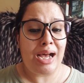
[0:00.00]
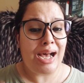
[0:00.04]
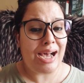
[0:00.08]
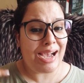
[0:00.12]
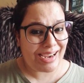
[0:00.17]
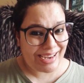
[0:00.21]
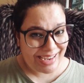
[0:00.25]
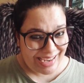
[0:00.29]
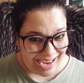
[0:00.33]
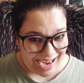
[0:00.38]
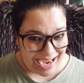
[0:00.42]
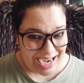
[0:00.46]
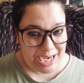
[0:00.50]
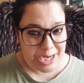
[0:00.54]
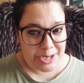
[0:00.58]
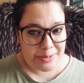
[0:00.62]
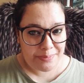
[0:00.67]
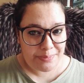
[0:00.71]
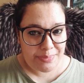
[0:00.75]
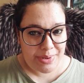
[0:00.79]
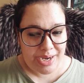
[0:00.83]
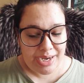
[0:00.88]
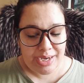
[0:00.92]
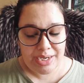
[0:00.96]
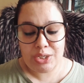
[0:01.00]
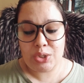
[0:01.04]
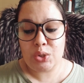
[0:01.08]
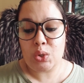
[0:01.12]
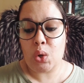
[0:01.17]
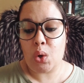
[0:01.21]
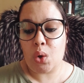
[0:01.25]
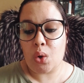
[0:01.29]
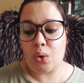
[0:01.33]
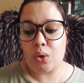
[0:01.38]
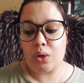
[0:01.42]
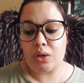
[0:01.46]
again depend
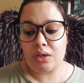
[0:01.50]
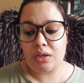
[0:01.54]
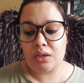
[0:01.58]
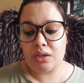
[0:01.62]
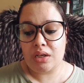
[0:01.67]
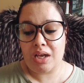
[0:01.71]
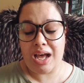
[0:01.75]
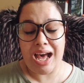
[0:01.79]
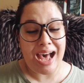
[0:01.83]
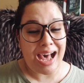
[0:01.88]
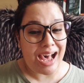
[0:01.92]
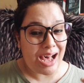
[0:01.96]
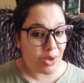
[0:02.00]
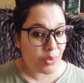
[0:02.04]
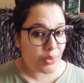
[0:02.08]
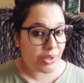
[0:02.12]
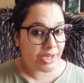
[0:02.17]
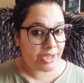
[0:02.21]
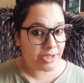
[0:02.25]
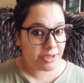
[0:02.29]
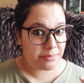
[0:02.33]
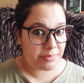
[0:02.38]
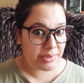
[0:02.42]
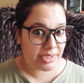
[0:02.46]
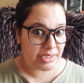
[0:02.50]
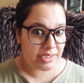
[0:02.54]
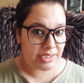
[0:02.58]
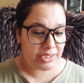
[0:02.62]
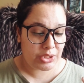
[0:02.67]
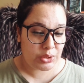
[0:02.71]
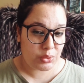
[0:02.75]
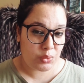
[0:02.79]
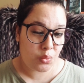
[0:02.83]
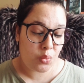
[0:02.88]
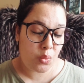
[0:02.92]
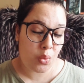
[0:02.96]
on how intimately
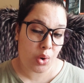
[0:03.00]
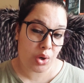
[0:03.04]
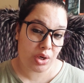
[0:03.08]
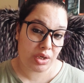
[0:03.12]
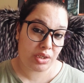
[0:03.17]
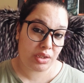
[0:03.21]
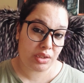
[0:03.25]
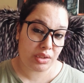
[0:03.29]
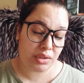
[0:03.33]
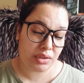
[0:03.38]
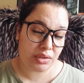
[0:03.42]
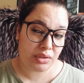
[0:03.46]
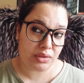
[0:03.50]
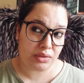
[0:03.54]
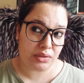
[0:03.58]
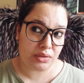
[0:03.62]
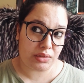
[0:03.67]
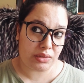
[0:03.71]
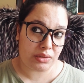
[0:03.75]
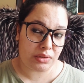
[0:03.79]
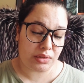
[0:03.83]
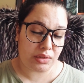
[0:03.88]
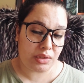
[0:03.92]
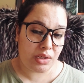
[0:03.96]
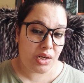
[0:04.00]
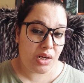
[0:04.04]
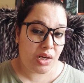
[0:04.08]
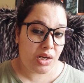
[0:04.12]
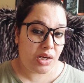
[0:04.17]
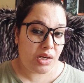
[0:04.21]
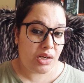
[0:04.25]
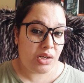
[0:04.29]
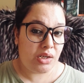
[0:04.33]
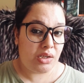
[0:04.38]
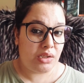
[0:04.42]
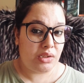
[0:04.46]
you want
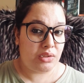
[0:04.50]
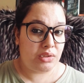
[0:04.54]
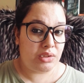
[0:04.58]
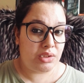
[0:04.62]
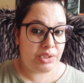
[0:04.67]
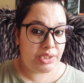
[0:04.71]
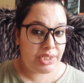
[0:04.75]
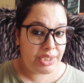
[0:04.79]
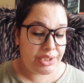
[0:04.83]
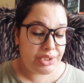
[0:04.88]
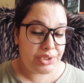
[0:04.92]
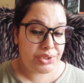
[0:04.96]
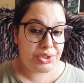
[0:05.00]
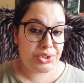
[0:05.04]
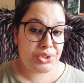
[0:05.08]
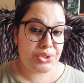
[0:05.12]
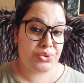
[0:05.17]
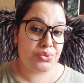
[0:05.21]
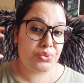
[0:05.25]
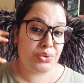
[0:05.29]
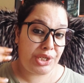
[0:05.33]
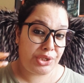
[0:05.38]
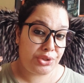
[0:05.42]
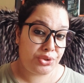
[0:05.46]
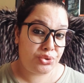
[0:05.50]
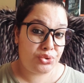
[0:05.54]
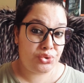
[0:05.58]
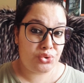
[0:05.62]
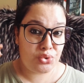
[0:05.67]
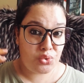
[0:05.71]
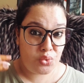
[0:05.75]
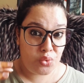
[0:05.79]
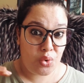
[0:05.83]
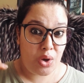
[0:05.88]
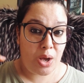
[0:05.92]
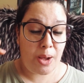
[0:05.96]
the readers to get to
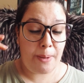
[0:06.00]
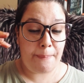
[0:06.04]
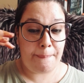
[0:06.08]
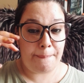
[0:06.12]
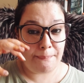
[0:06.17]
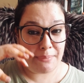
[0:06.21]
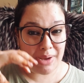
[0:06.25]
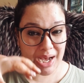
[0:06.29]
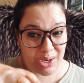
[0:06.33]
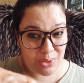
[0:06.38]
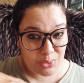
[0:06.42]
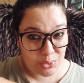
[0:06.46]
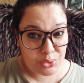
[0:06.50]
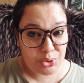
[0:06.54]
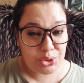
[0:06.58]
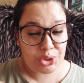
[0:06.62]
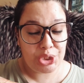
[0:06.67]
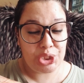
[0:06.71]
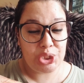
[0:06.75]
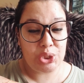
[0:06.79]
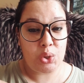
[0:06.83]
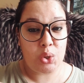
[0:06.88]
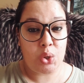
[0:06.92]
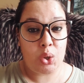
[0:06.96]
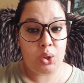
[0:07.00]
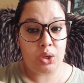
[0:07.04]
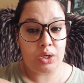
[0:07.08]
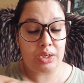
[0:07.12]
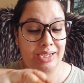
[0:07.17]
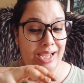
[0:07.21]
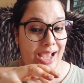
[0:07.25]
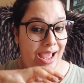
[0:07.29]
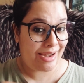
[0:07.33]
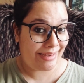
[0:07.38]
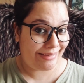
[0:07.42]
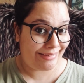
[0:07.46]
know about your
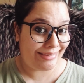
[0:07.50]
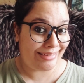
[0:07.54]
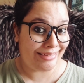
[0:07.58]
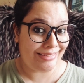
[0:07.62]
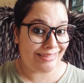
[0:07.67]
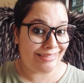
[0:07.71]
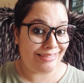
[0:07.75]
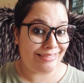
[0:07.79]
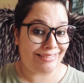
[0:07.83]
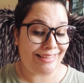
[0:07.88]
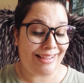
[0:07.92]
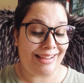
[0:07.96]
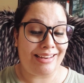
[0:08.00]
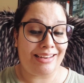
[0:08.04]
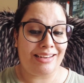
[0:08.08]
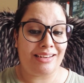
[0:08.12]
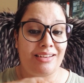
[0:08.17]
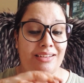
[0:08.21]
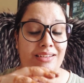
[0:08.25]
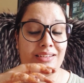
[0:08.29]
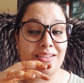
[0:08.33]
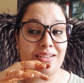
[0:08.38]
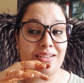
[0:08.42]
characters and